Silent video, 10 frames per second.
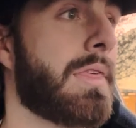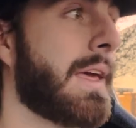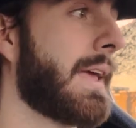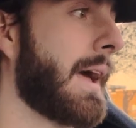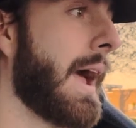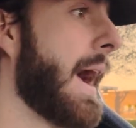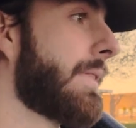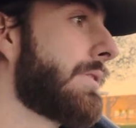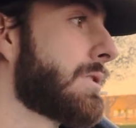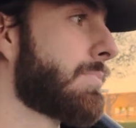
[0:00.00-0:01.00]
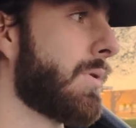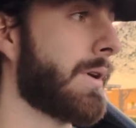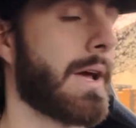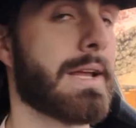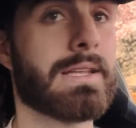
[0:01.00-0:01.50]
think at this
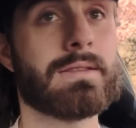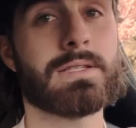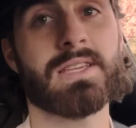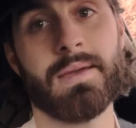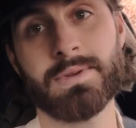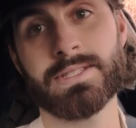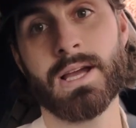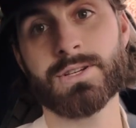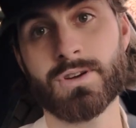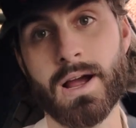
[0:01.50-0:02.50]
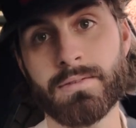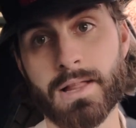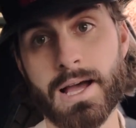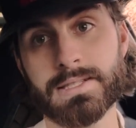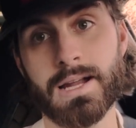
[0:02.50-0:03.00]
point I did the same exact drive
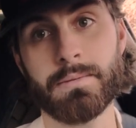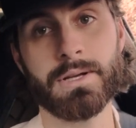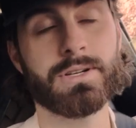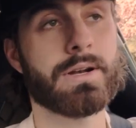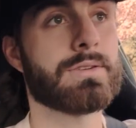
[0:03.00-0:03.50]
last time I tried to